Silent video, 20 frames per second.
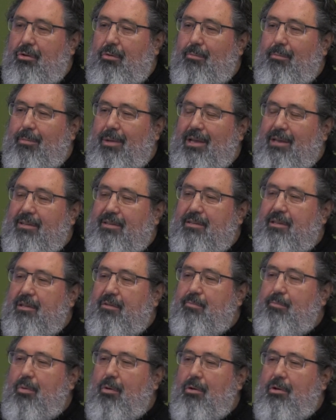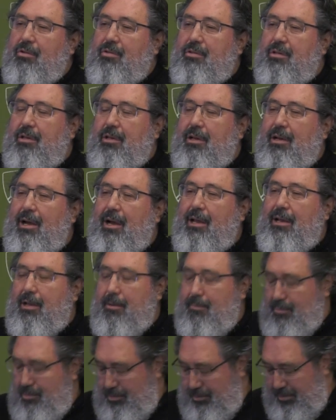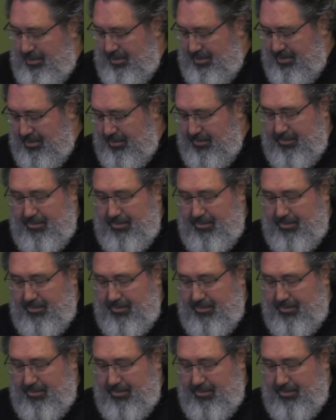makes this policy highly progressive.